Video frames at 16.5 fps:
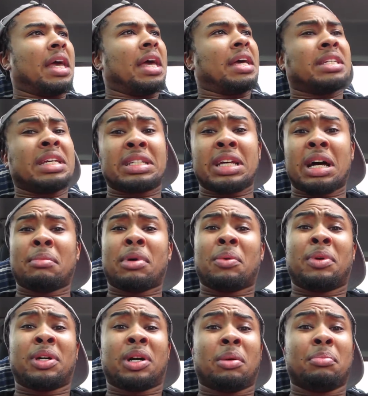And she talking
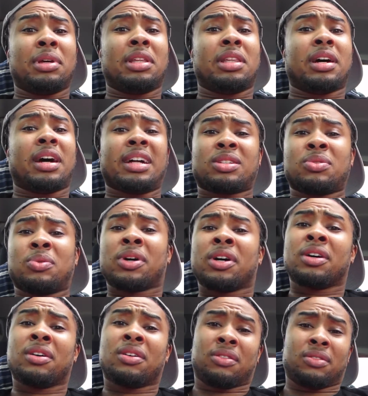about we gonna be there at
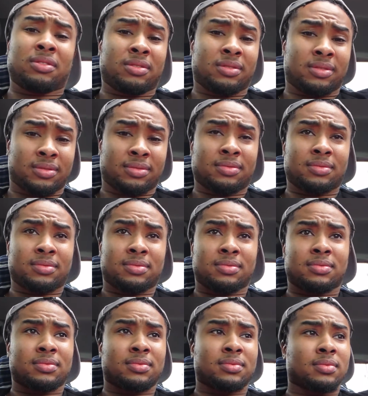12. No, we
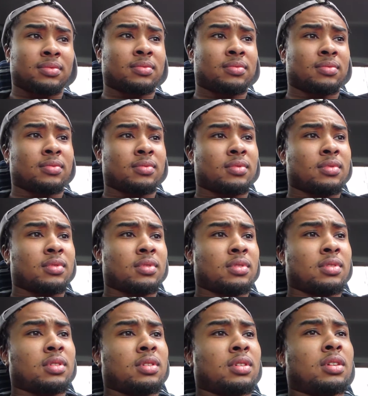were in Alabama. We've been in
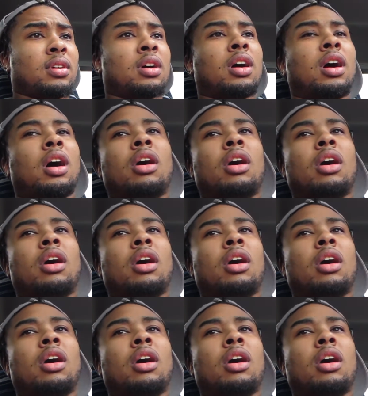Mississippi since